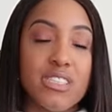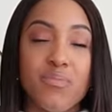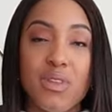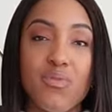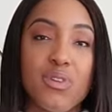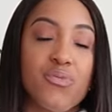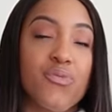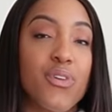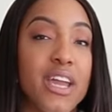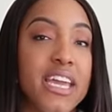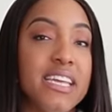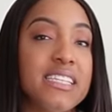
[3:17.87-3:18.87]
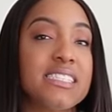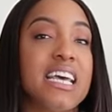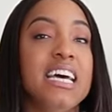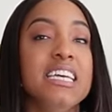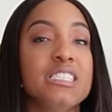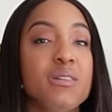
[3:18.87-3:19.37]
something with friends,
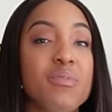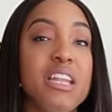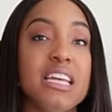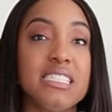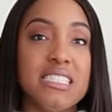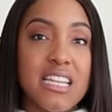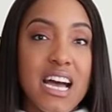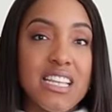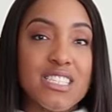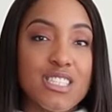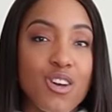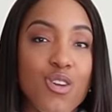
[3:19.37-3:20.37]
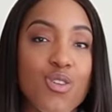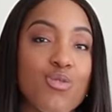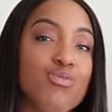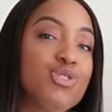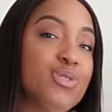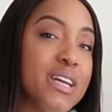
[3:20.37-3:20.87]
something that's not
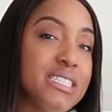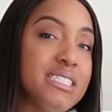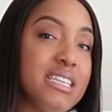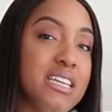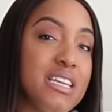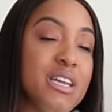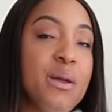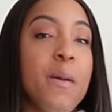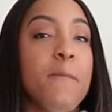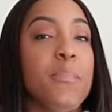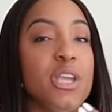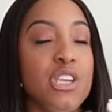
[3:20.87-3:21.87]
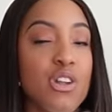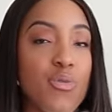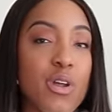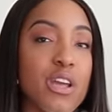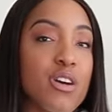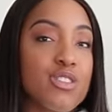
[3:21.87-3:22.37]
so dressy, but you don't
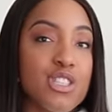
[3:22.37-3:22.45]
want to go